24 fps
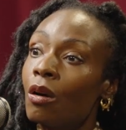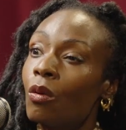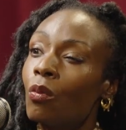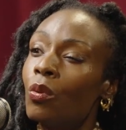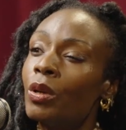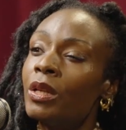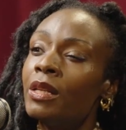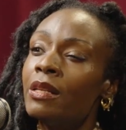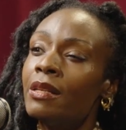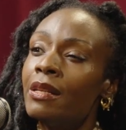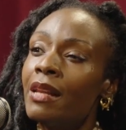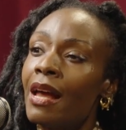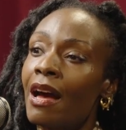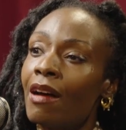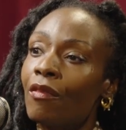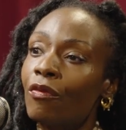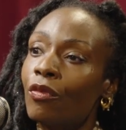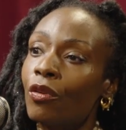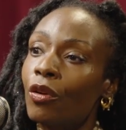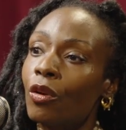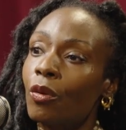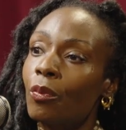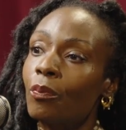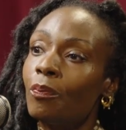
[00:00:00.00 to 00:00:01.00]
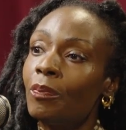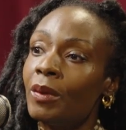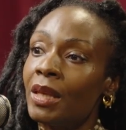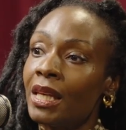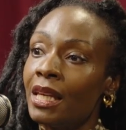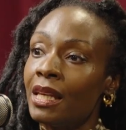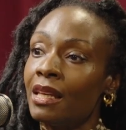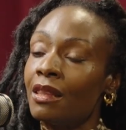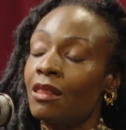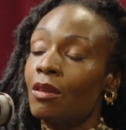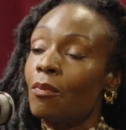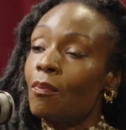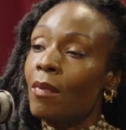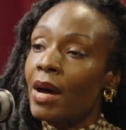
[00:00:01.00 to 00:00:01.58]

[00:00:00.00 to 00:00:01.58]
would never be the